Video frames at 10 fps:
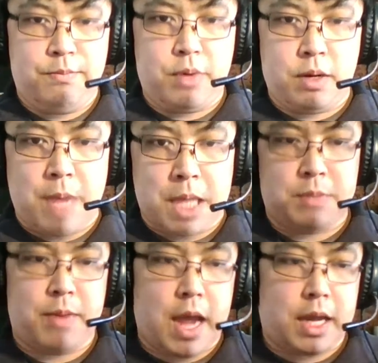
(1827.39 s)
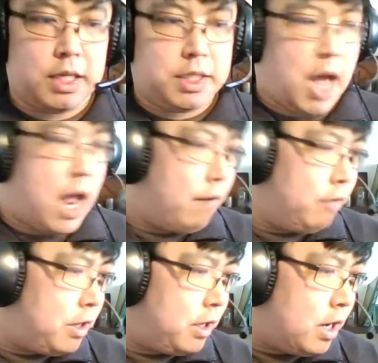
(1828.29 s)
put them back to back, and tie everything